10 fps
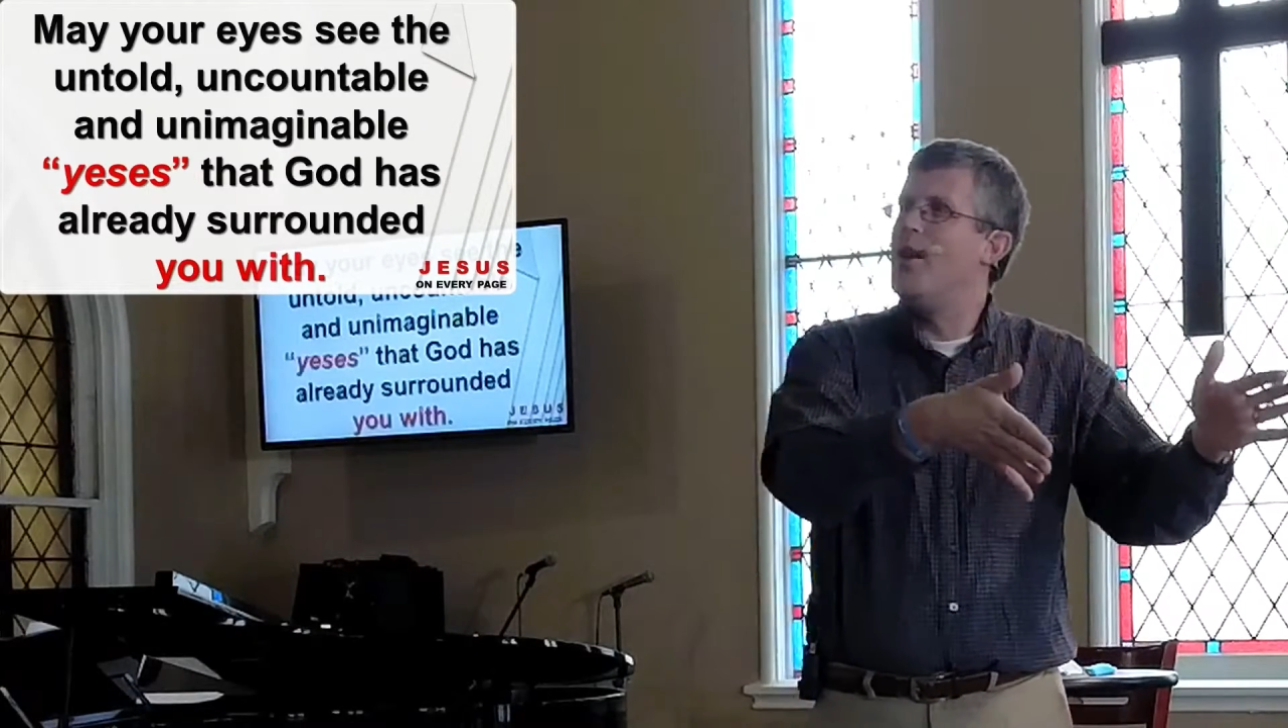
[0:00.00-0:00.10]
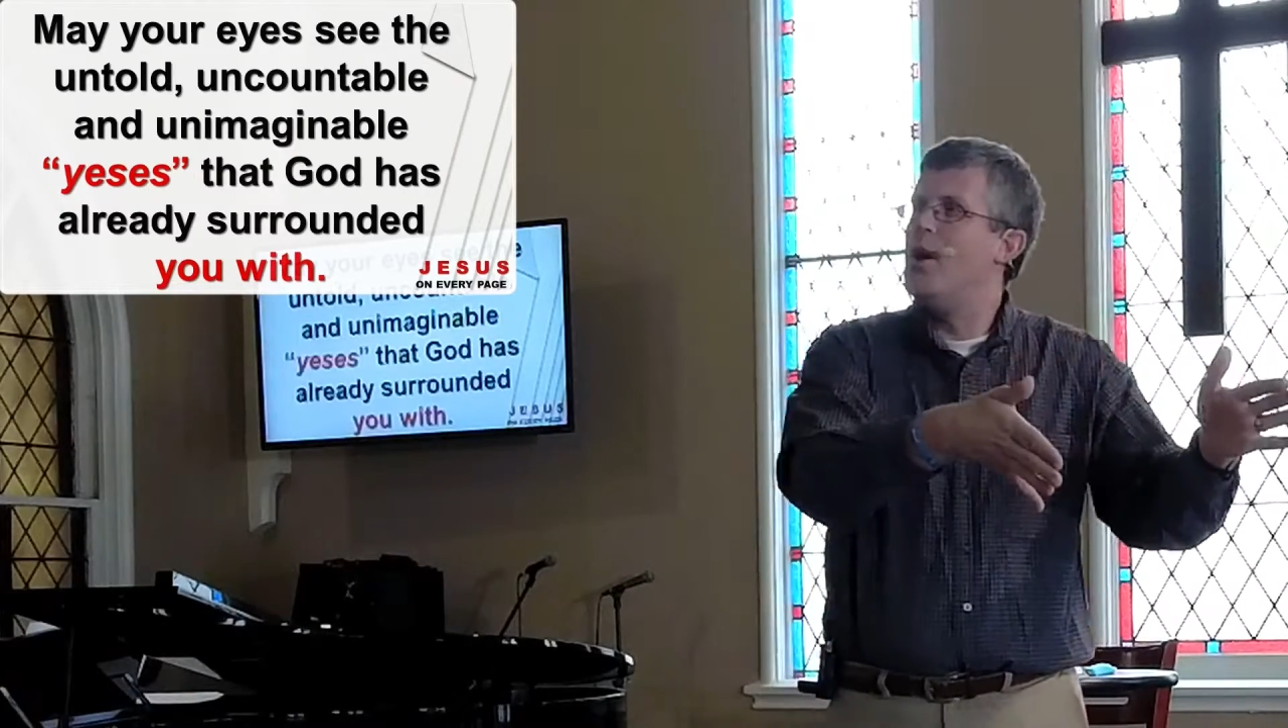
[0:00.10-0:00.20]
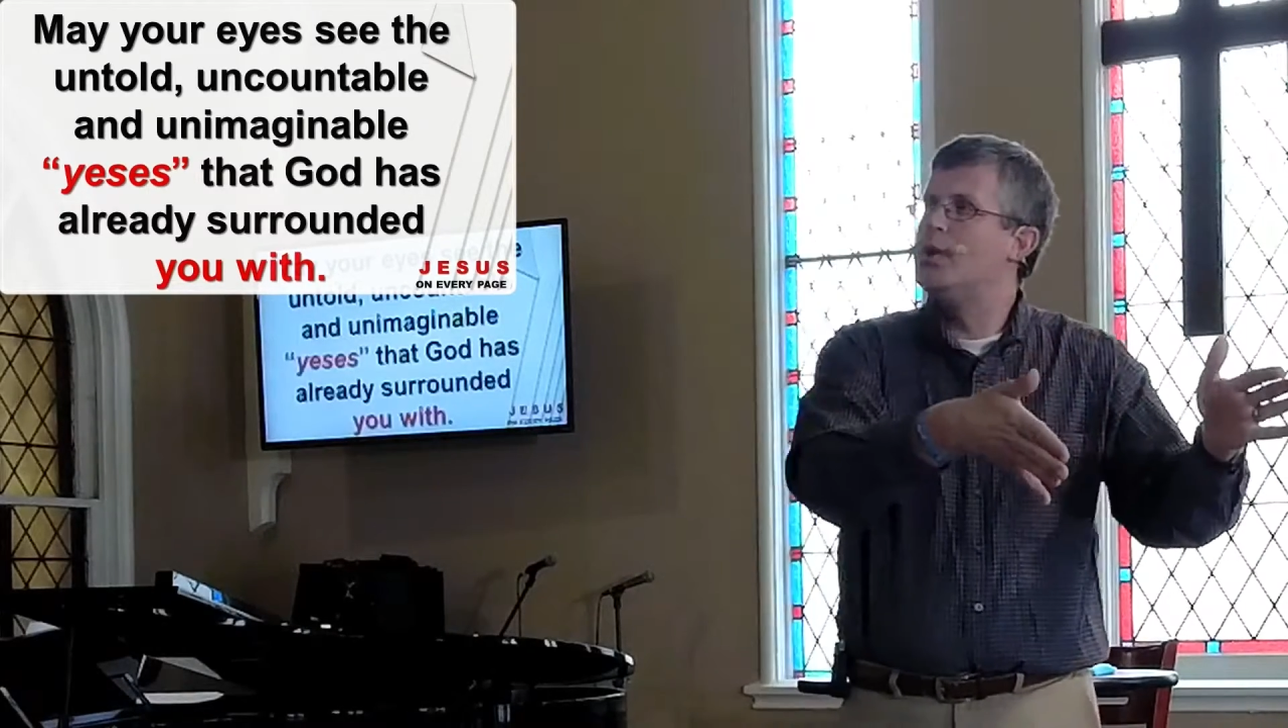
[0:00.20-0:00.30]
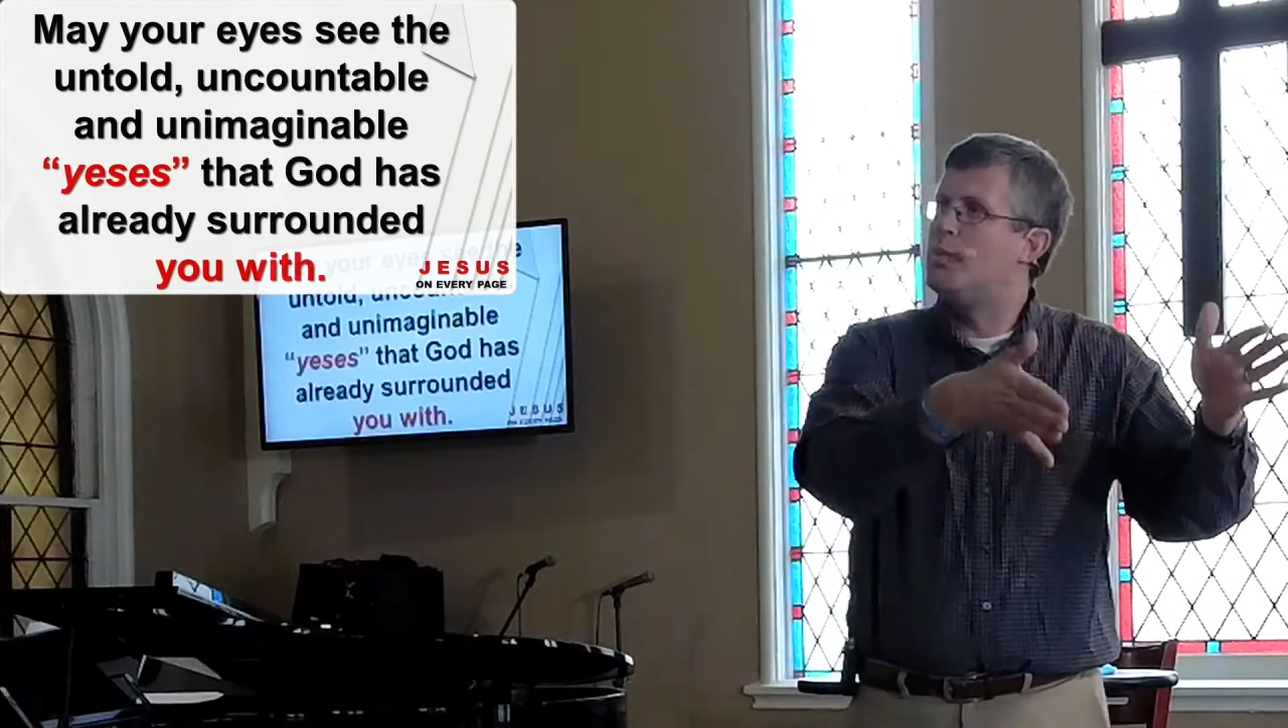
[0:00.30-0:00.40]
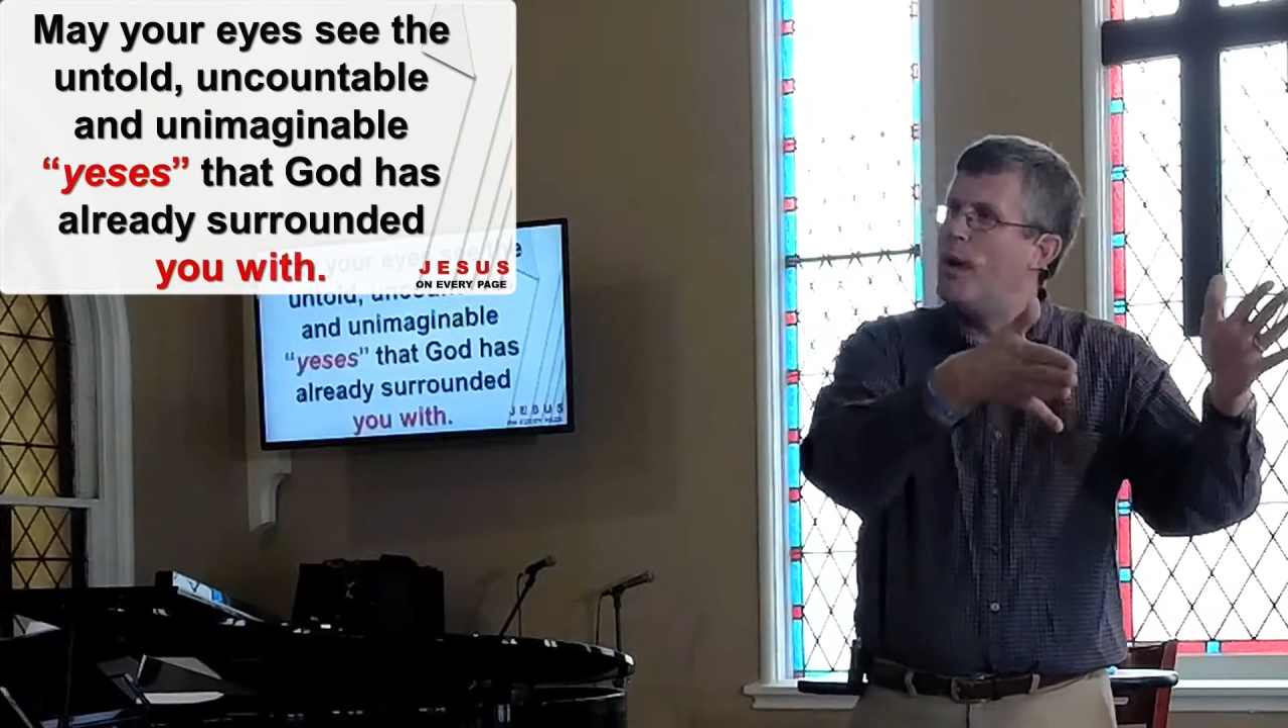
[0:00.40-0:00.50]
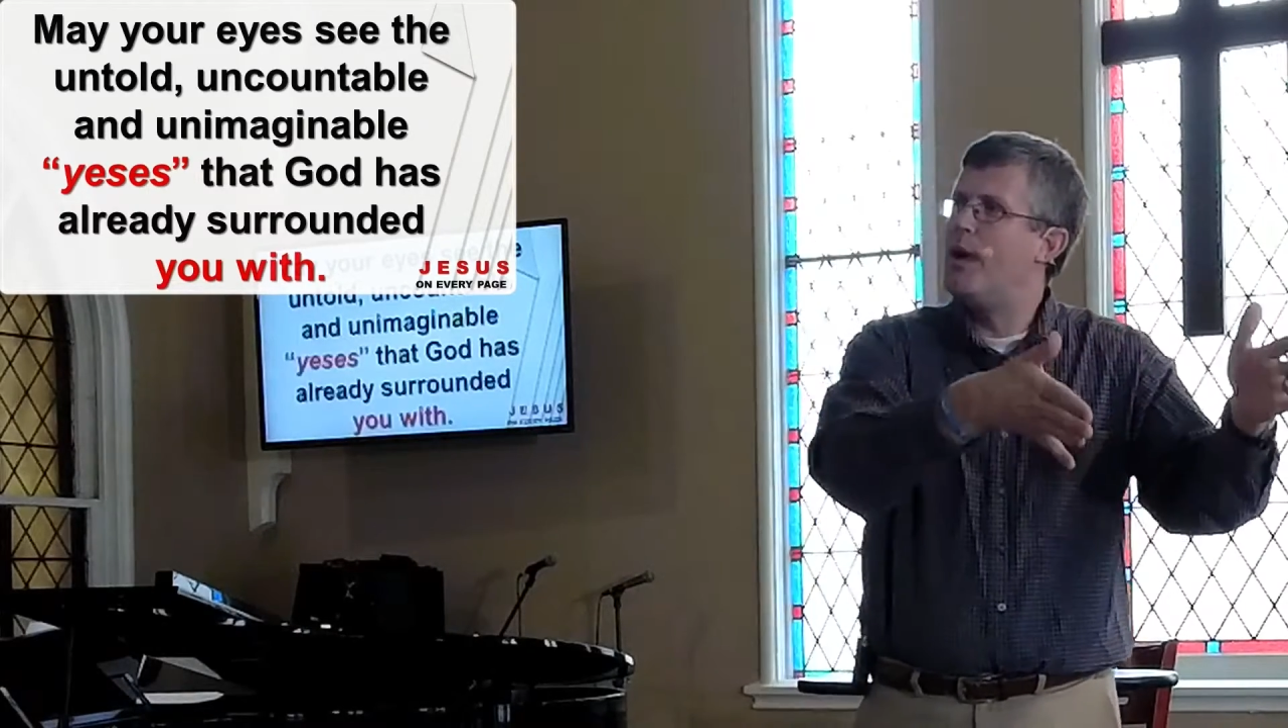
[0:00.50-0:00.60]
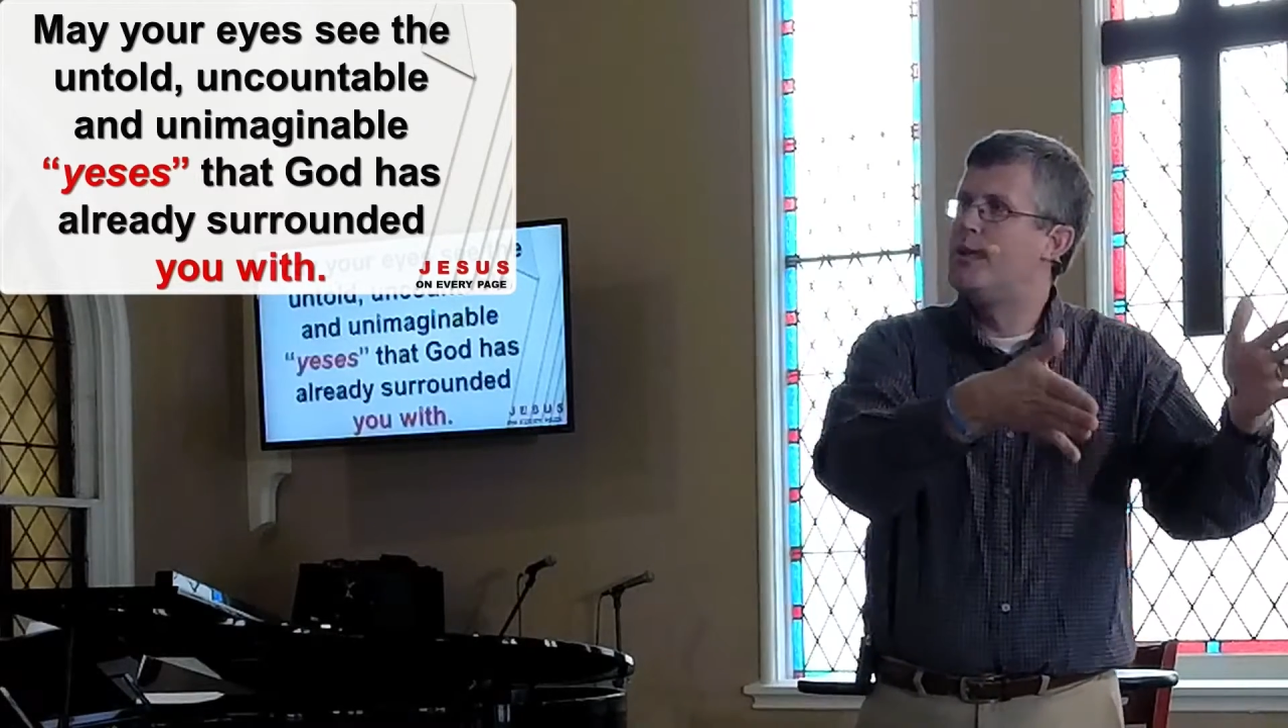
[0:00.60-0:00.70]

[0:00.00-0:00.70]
those one or